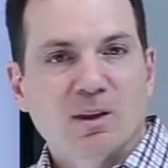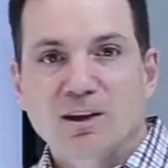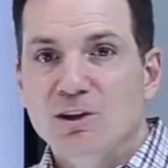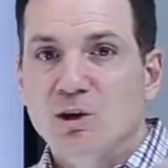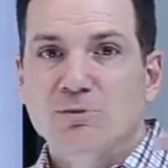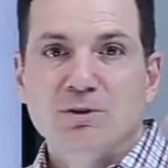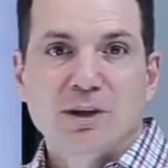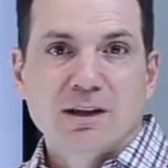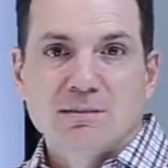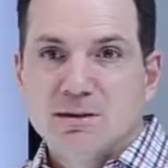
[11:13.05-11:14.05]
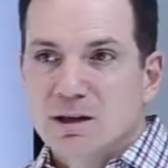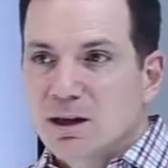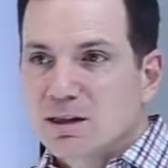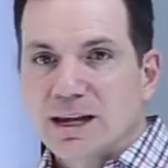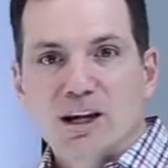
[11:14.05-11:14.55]
if you get
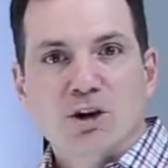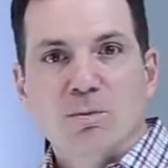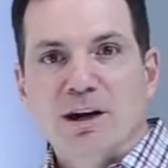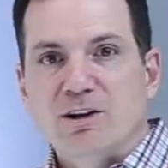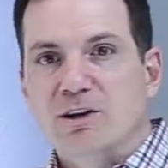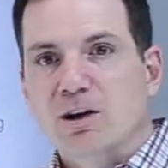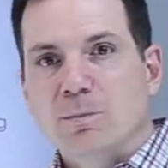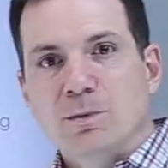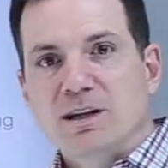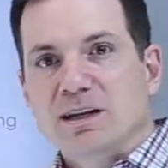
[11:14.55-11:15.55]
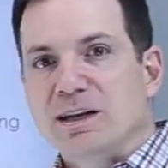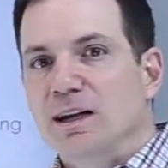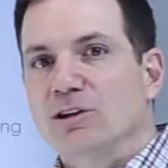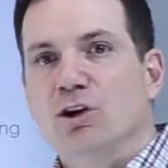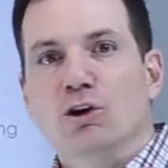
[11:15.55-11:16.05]
let go by your company, get
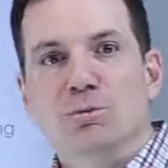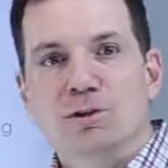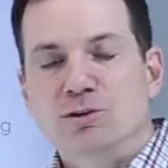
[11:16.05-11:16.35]
on Cobra.